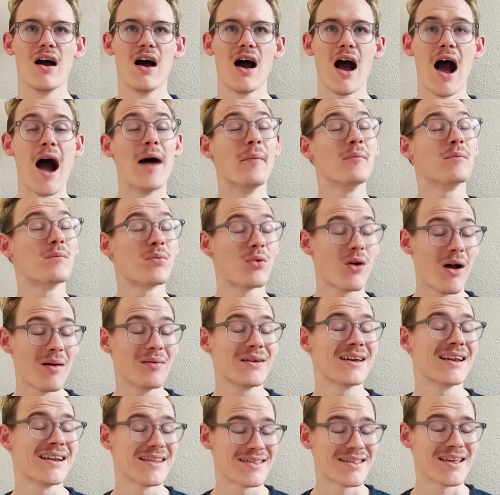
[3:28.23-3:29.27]
I'm probably
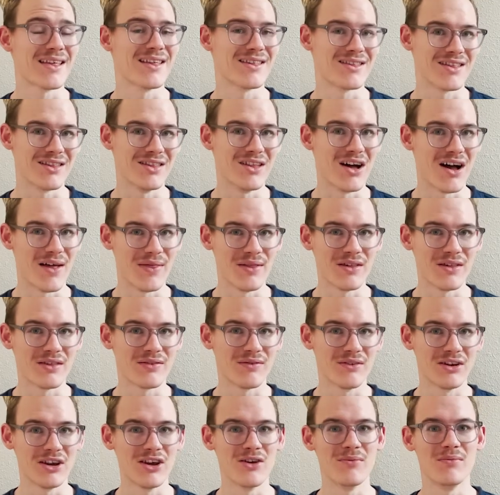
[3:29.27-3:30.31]
going to say this a lot in this
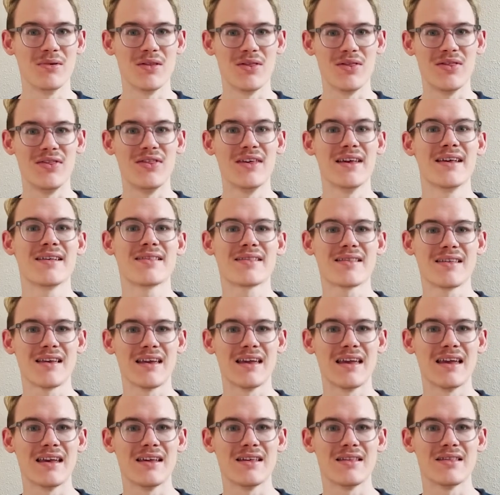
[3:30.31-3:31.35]
video, but this
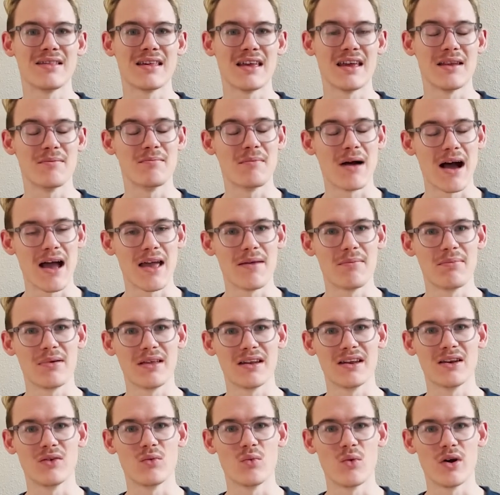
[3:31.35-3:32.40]
is, in my
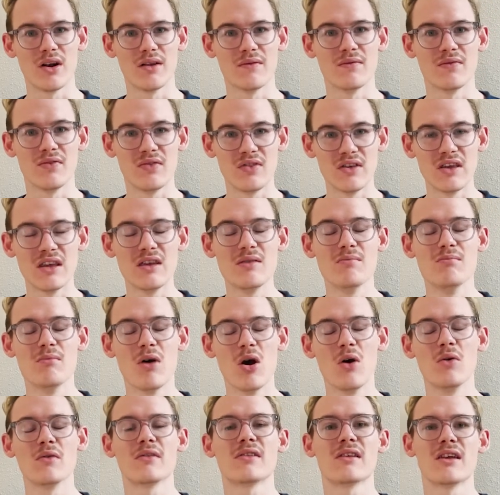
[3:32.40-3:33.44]
opinion, one of the
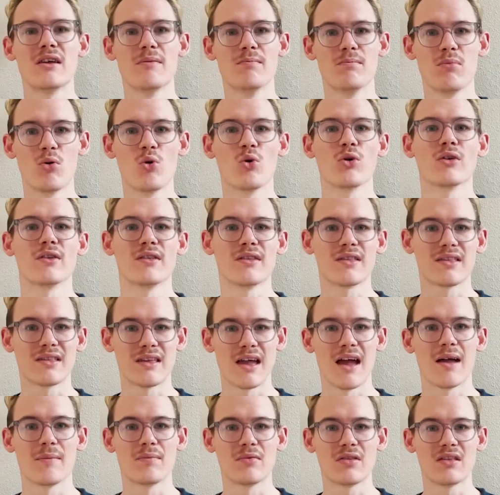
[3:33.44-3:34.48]
most important
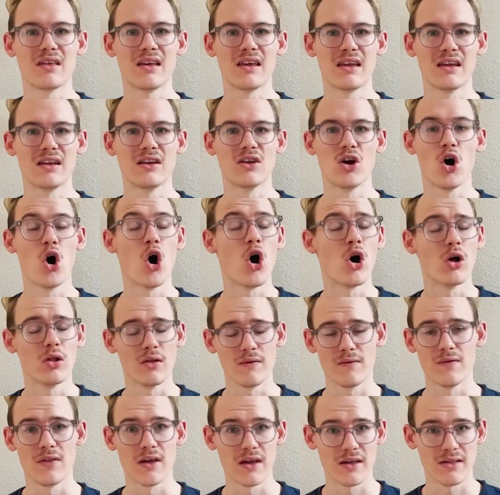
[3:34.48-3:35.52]
steps in all of
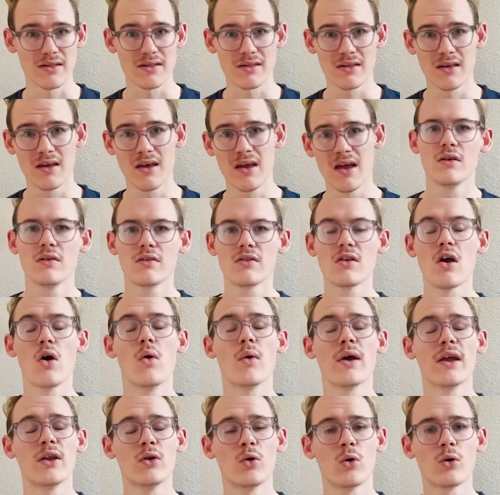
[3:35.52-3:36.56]
this. So
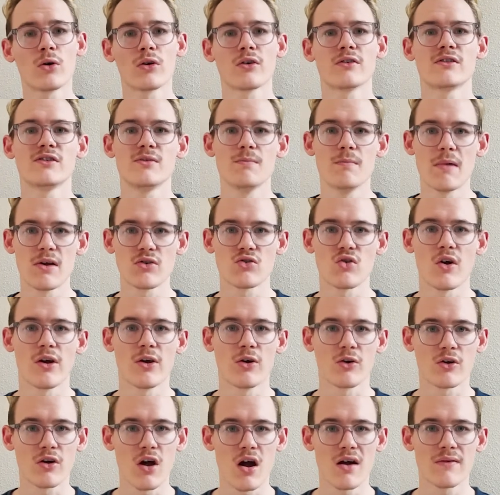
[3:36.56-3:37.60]
in order to measure out your
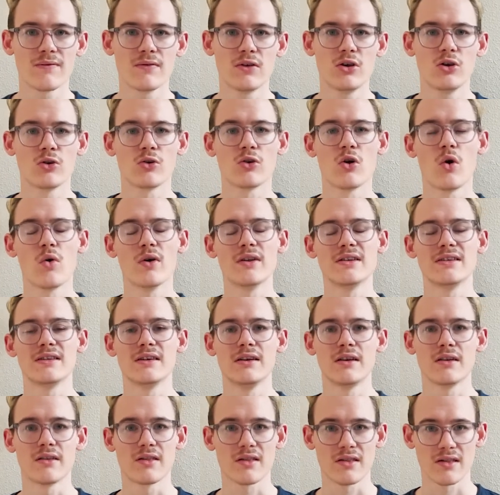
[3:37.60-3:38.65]
coffee, you're going to need
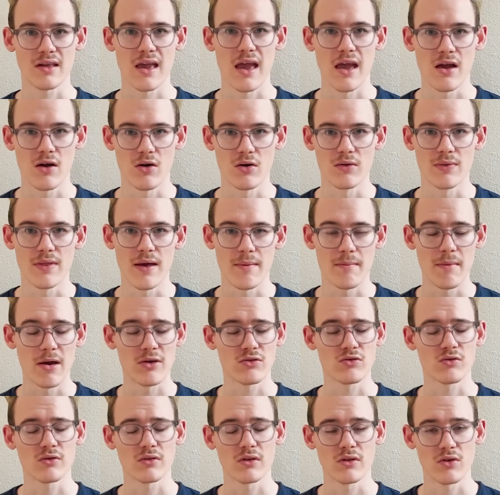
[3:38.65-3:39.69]
a scale that
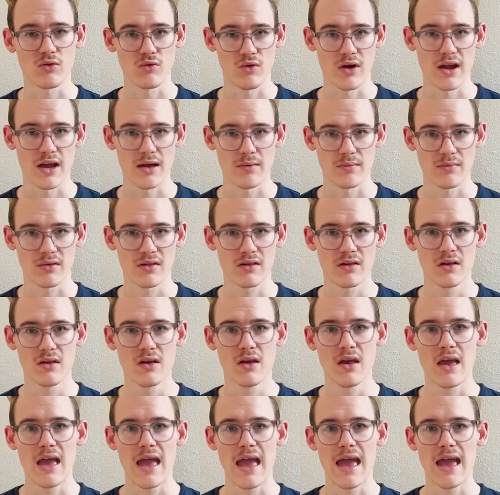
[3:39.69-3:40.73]
measures in grams.
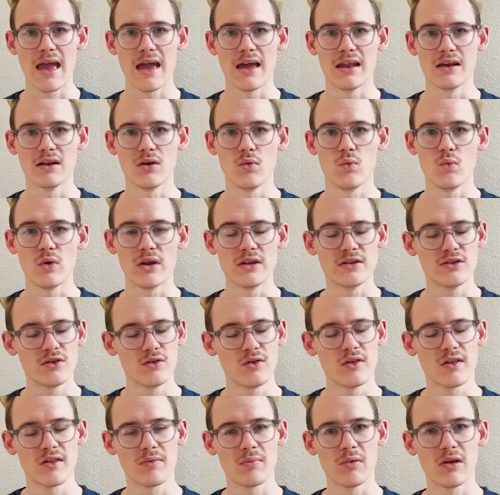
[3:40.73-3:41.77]
And we do
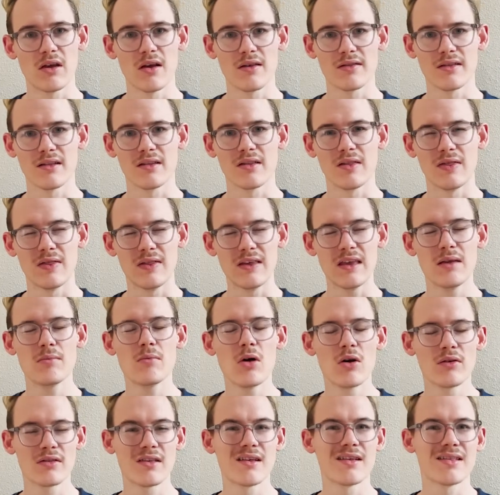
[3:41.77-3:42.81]
this because it's the
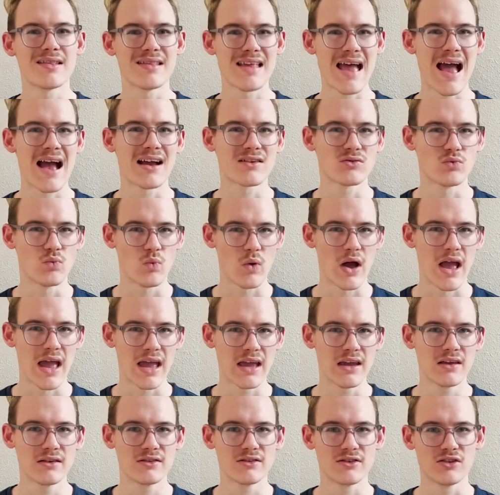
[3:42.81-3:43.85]
most exact
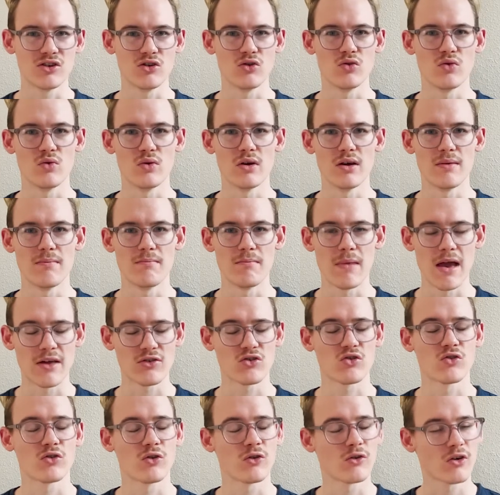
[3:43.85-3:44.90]
way to measure
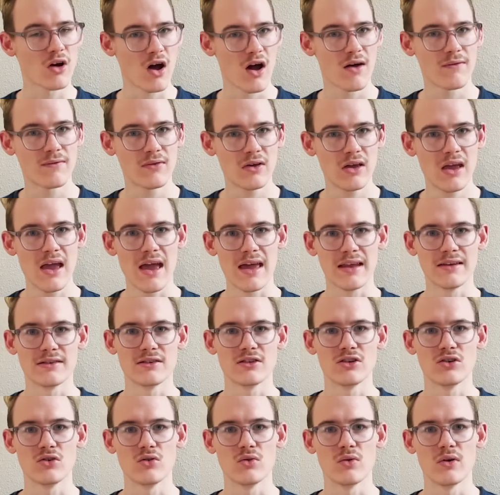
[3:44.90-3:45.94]
your coffee and
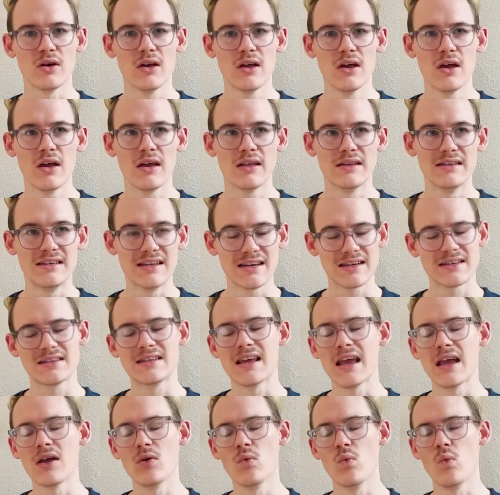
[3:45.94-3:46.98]
to
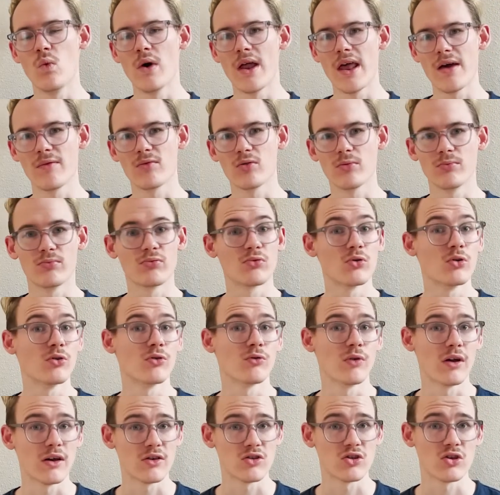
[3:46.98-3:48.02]
dictate whatever brew
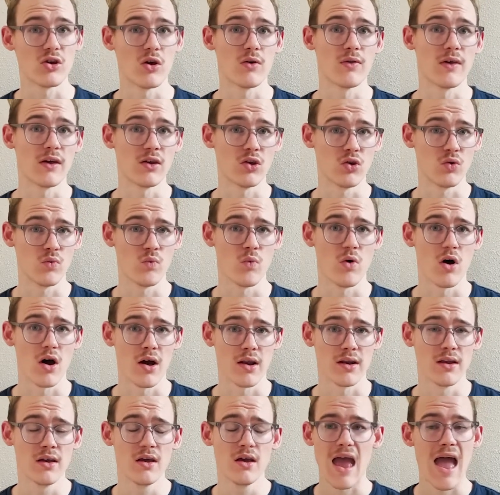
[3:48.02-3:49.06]
ratio that you want.
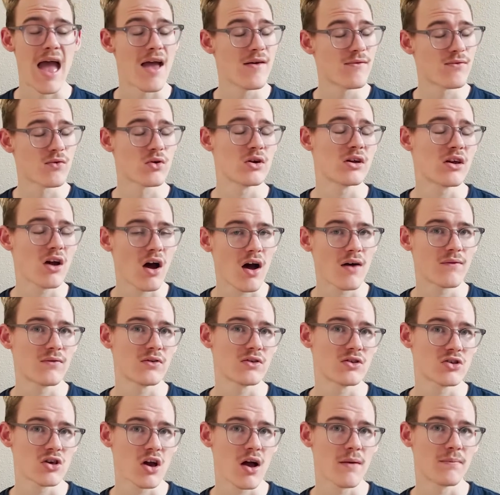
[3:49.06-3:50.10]
Every coffee
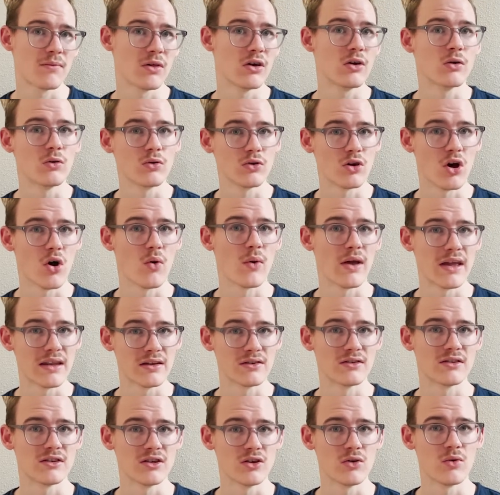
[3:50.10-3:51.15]
shop that you'll go
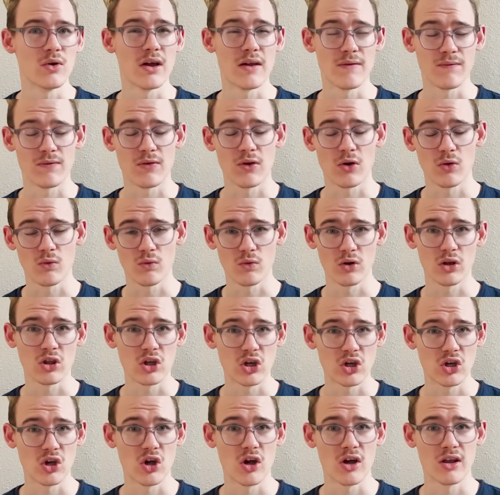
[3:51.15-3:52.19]
into, if they're really
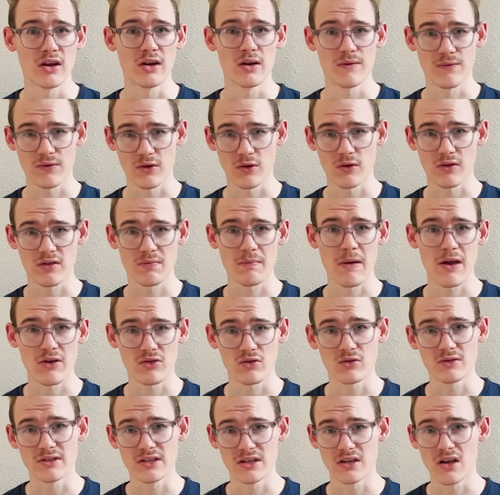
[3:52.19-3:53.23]
good and if they're a
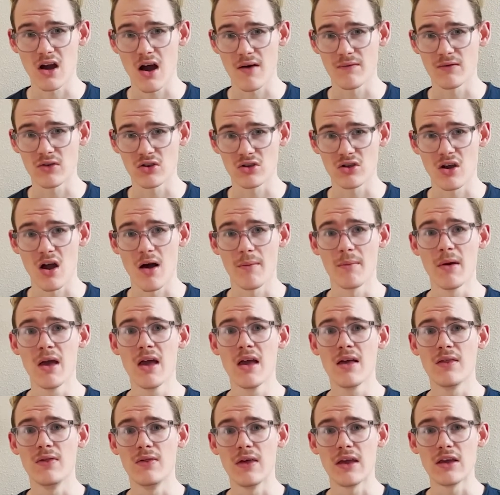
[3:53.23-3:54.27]
specialty coffee shop,
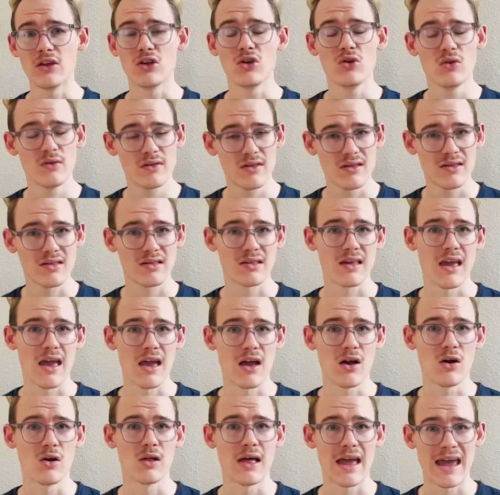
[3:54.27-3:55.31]
they use a
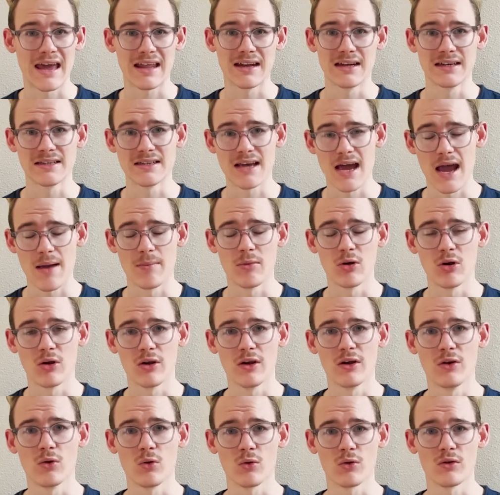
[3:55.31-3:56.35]
scale and a timer
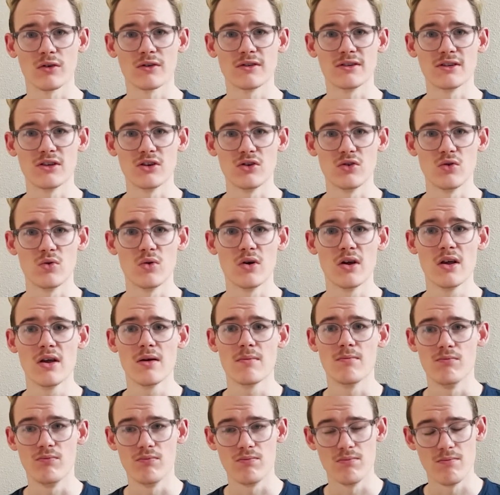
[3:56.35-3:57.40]
in order to
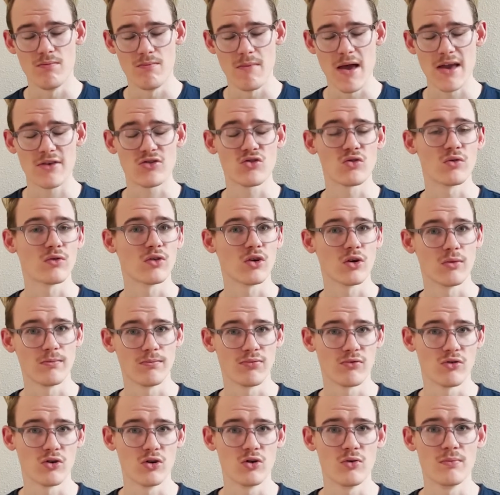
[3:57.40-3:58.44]
measure their
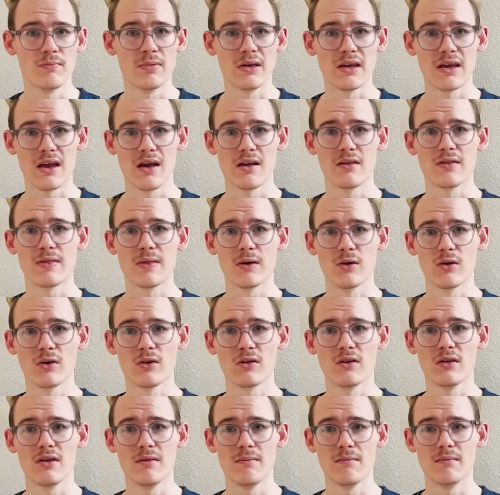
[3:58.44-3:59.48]
brew because they're
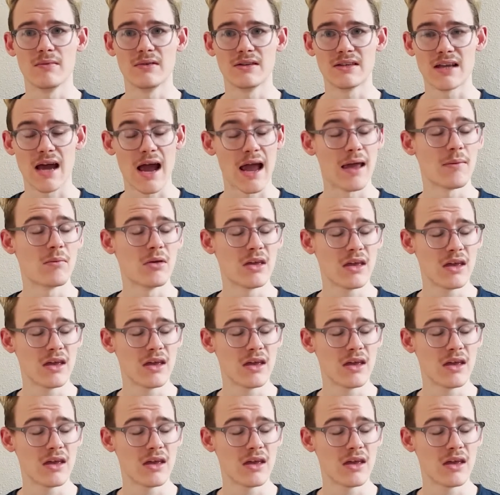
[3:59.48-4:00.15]
timing